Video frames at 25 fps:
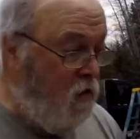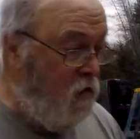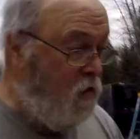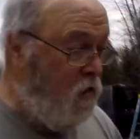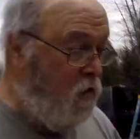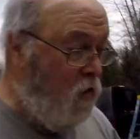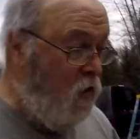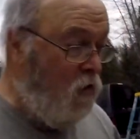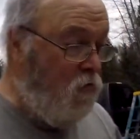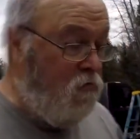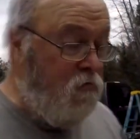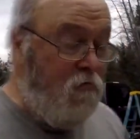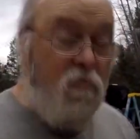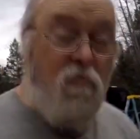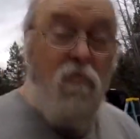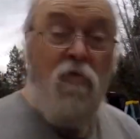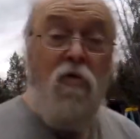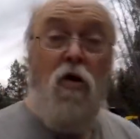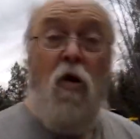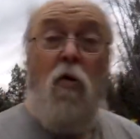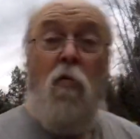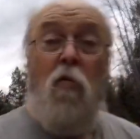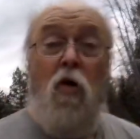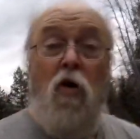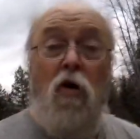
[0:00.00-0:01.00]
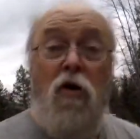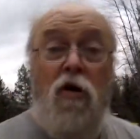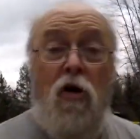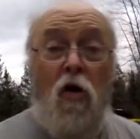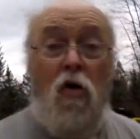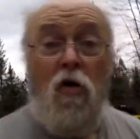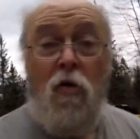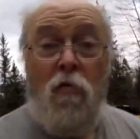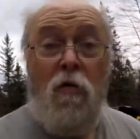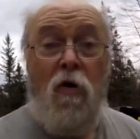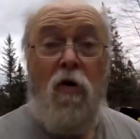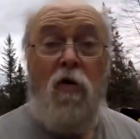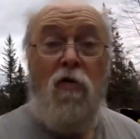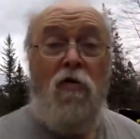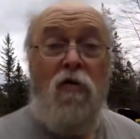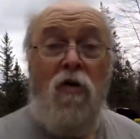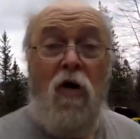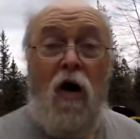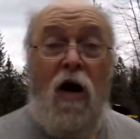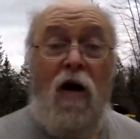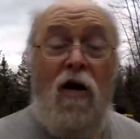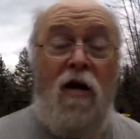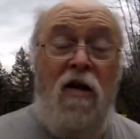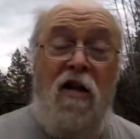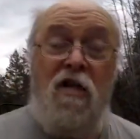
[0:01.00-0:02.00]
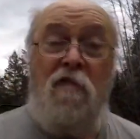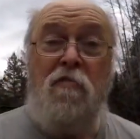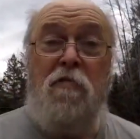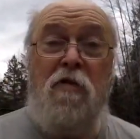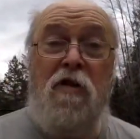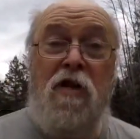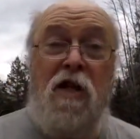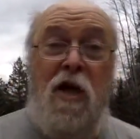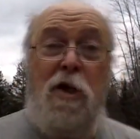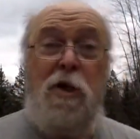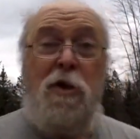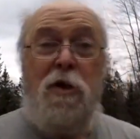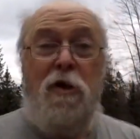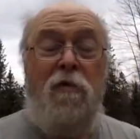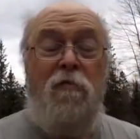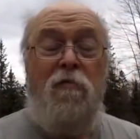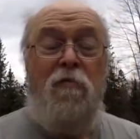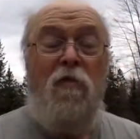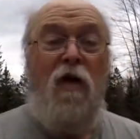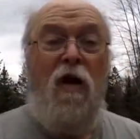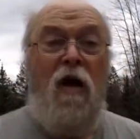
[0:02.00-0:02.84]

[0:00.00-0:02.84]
Nope, no more Downeast, not in this position.